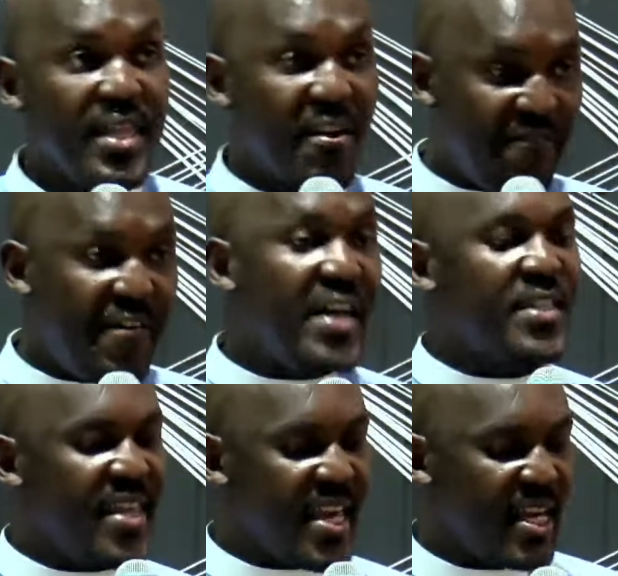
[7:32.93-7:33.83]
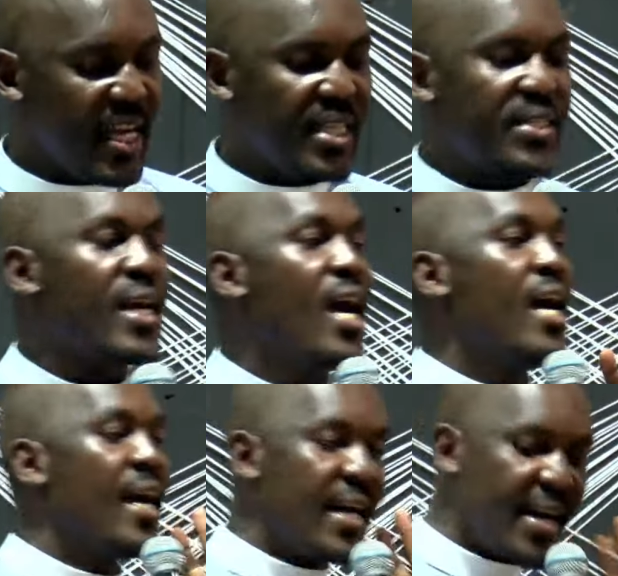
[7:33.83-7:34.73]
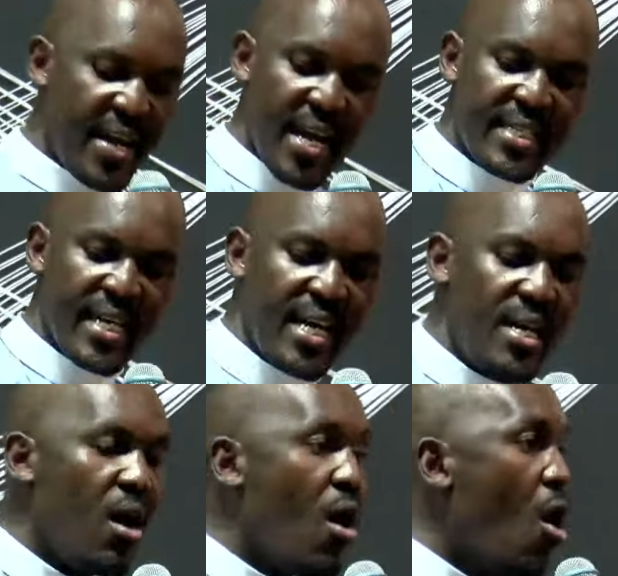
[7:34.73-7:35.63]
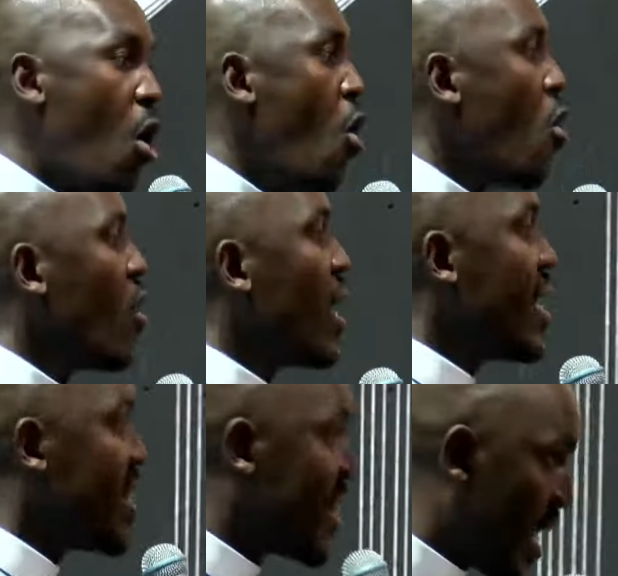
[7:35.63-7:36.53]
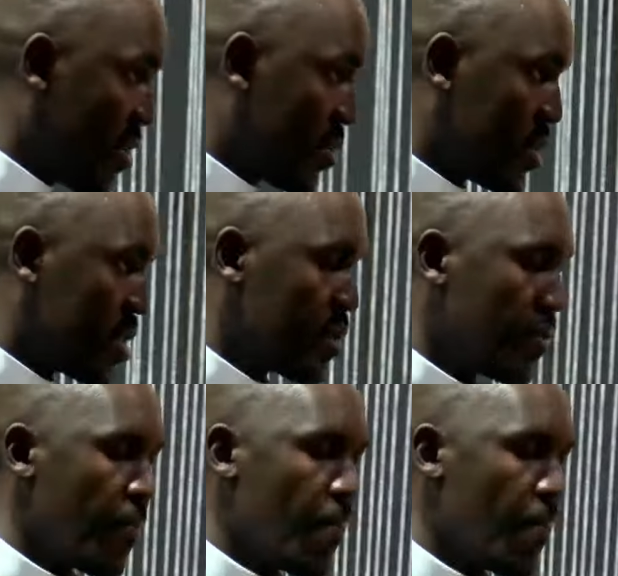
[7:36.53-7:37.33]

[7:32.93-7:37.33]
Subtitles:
The first thing is created all things.